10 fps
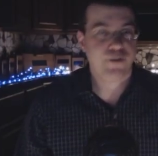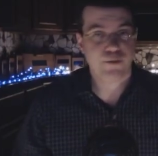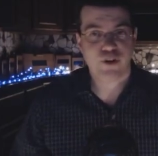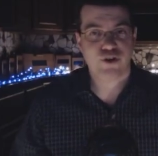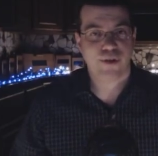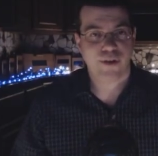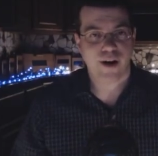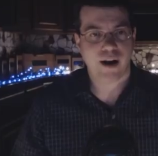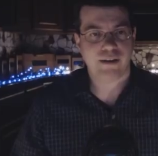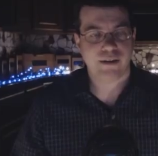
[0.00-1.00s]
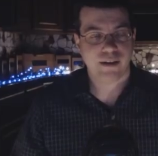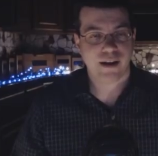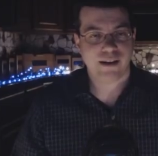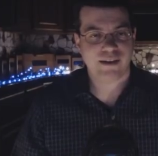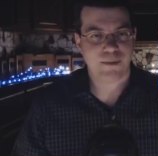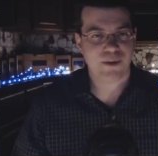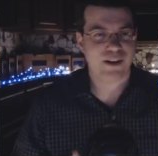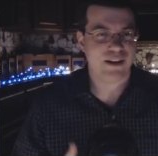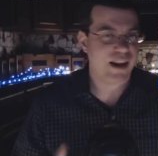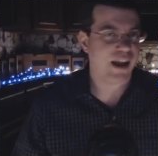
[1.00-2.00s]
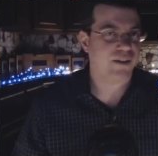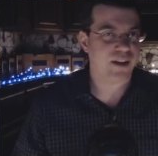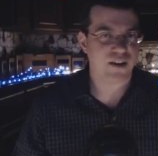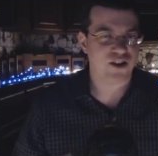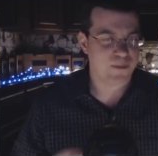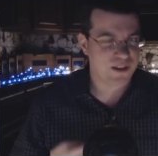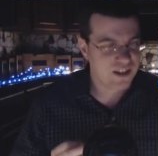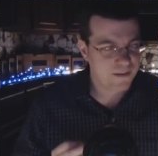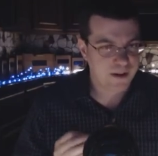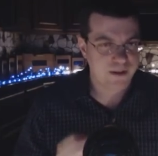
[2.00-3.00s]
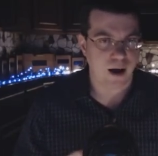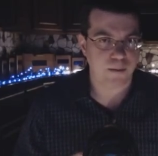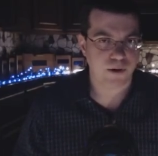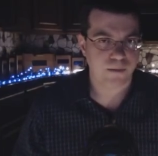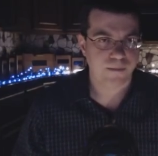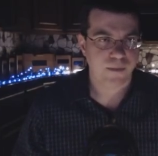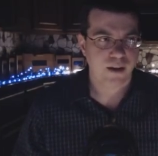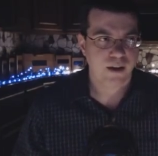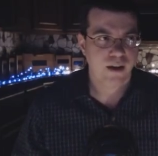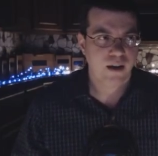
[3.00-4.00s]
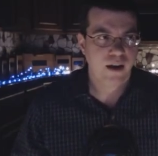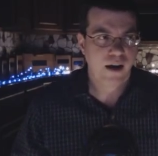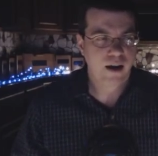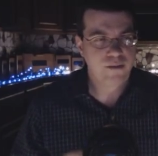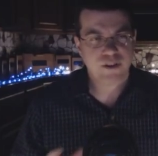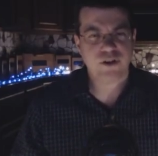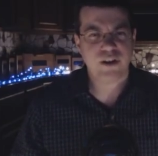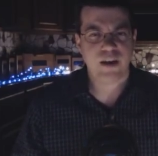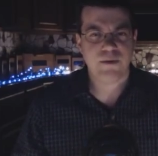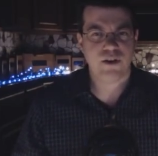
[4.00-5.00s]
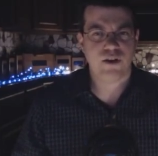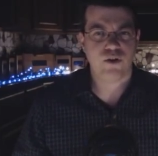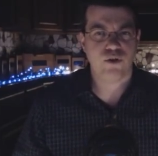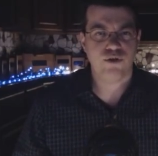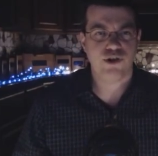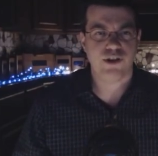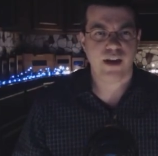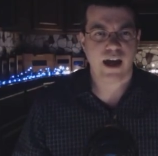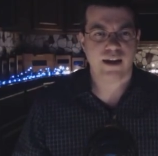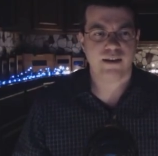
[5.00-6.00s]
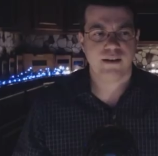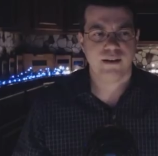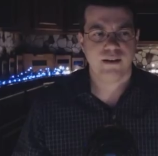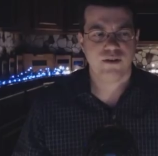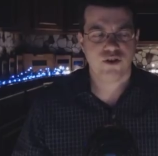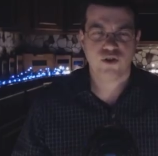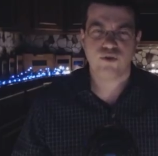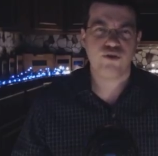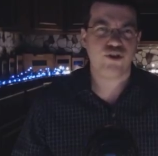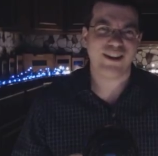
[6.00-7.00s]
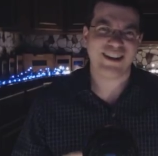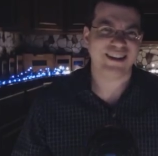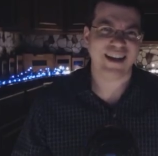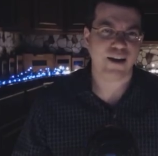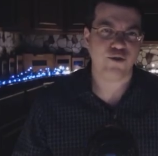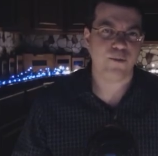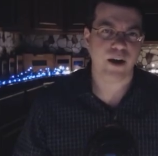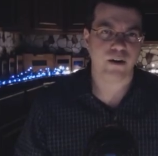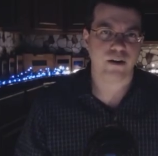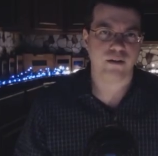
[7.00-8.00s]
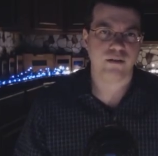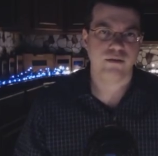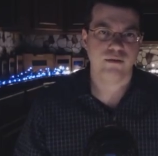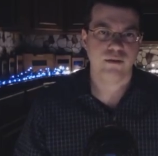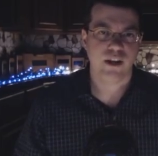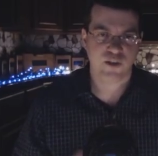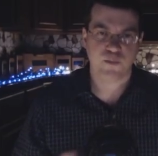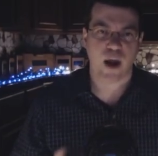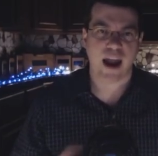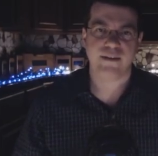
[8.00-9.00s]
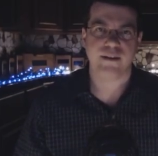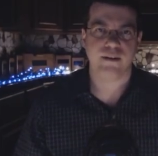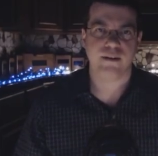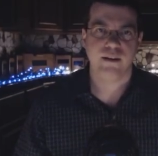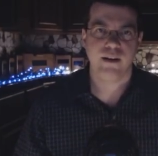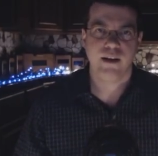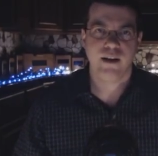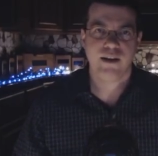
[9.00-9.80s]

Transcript: And after much thought on attempting to nail down a specific number, I eventually came to the conclusion that the solution is not numerical. It's practical.